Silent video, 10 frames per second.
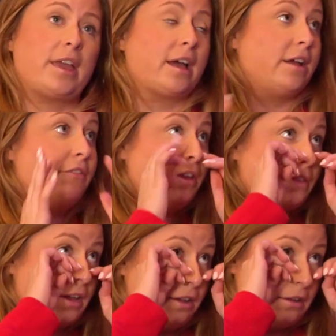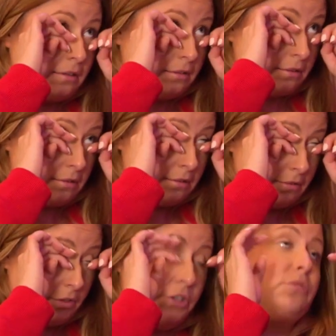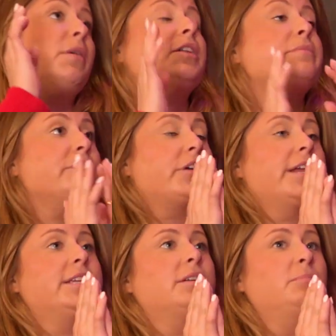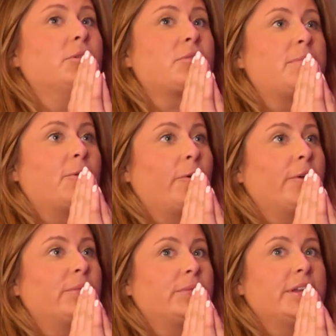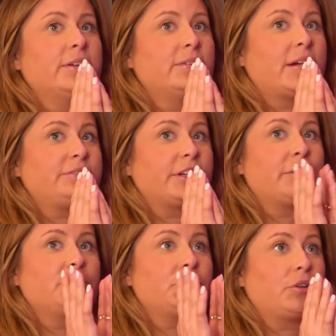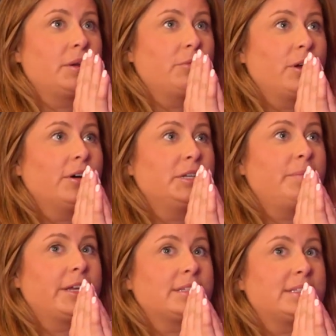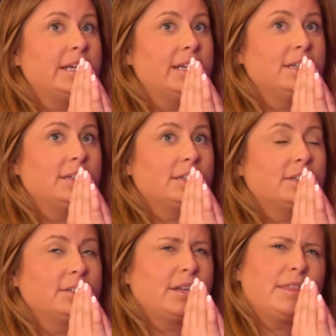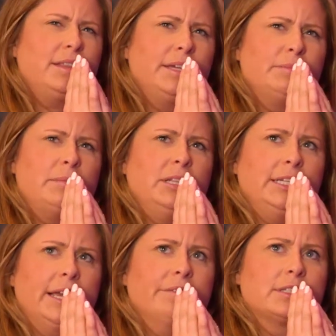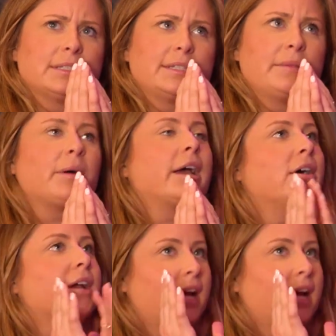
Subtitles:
Yeah, everything. It just reminds me of when I did a book report in, I forget which grade. We all had to pick a state. Or I think maybe they gave us a state, but I got